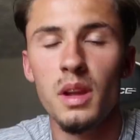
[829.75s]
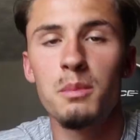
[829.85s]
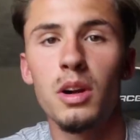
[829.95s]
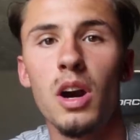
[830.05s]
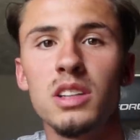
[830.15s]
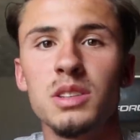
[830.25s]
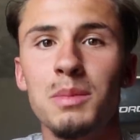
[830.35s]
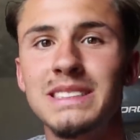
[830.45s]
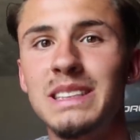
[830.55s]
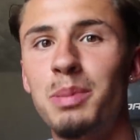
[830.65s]
But guys, I'm
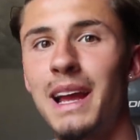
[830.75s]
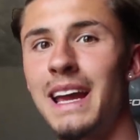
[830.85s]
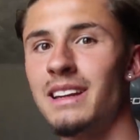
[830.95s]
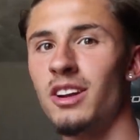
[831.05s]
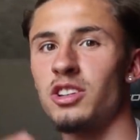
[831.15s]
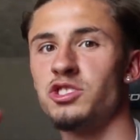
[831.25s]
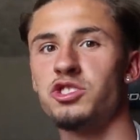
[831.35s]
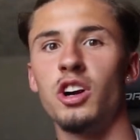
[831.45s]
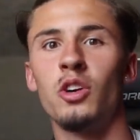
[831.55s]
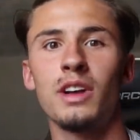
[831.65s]
actually playing in like a
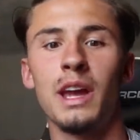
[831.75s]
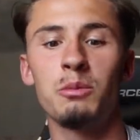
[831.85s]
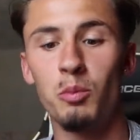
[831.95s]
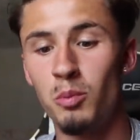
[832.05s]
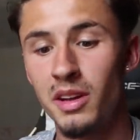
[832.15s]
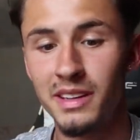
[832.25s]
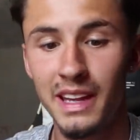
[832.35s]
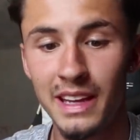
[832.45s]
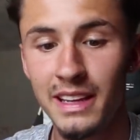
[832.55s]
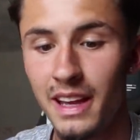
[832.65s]
trial game on
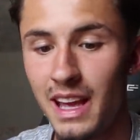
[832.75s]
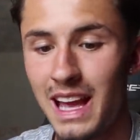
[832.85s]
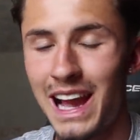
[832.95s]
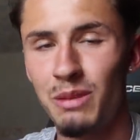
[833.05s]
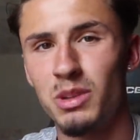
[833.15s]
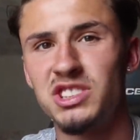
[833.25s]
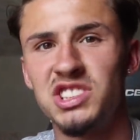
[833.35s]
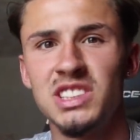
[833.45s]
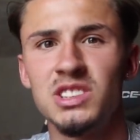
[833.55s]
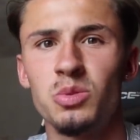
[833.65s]
Monday. And my
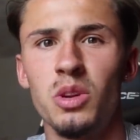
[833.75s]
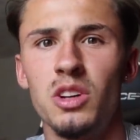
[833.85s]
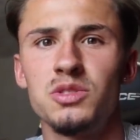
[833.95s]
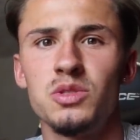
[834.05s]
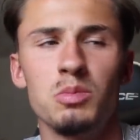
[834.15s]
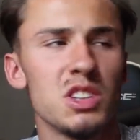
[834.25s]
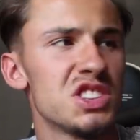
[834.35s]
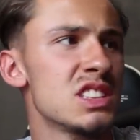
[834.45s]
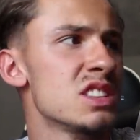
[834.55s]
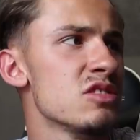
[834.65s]
shins
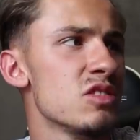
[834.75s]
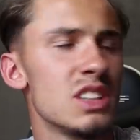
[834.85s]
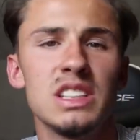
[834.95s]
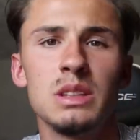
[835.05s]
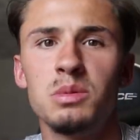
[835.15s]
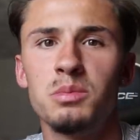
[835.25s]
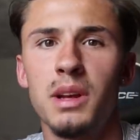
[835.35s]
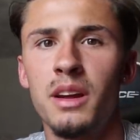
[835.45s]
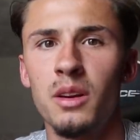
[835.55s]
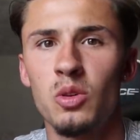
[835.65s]
have recently been
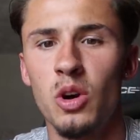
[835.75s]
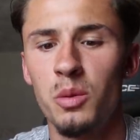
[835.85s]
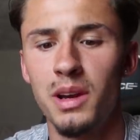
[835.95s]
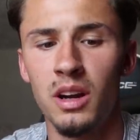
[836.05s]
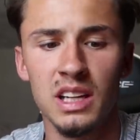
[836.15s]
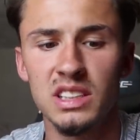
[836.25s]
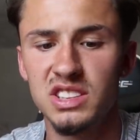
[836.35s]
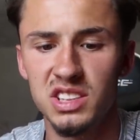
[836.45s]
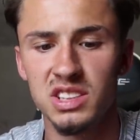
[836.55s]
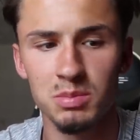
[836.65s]
playing up quite a bit. I get
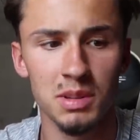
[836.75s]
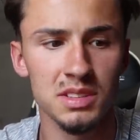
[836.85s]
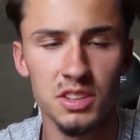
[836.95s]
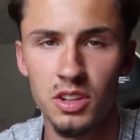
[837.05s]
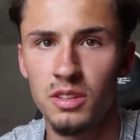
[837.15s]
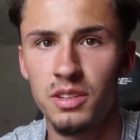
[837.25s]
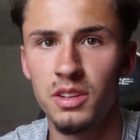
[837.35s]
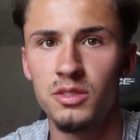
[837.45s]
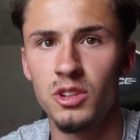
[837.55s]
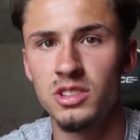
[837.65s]
shin splints, I don't know if
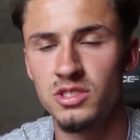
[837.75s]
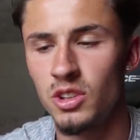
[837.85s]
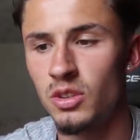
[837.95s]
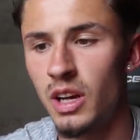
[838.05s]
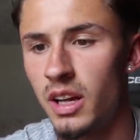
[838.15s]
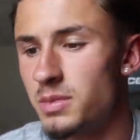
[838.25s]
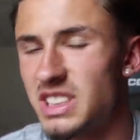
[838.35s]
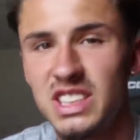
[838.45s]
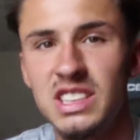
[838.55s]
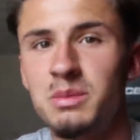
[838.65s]
any of you guys know that. But
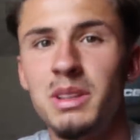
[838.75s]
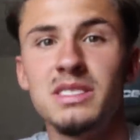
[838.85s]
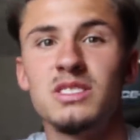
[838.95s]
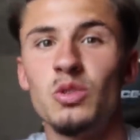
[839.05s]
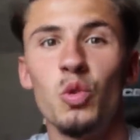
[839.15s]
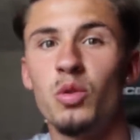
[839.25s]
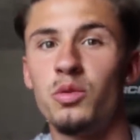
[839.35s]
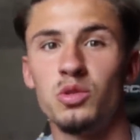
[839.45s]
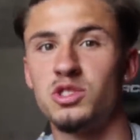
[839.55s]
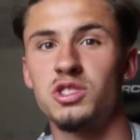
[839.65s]
shin splints is
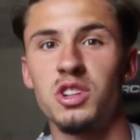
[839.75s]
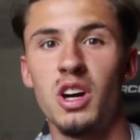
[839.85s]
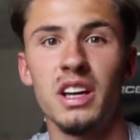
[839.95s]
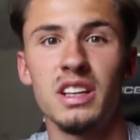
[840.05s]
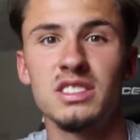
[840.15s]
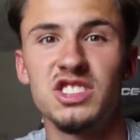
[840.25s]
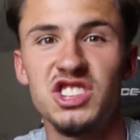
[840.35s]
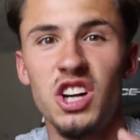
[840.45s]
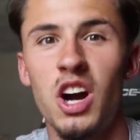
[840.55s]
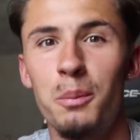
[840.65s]
awful, it's just like
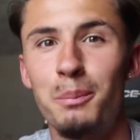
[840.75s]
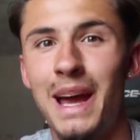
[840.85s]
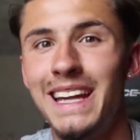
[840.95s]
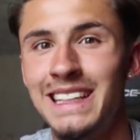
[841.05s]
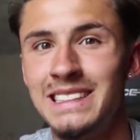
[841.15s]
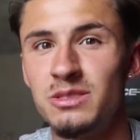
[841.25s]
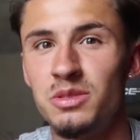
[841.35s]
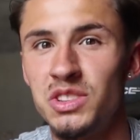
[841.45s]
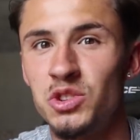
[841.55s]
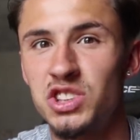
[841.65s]
sharp pains
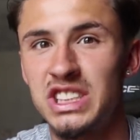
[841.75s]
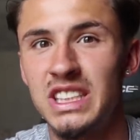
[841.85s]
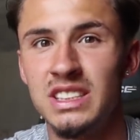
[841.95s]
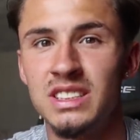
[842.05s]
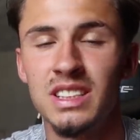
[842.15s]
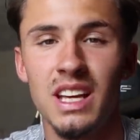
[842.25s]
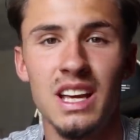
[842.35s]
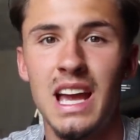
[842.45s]
within your shins.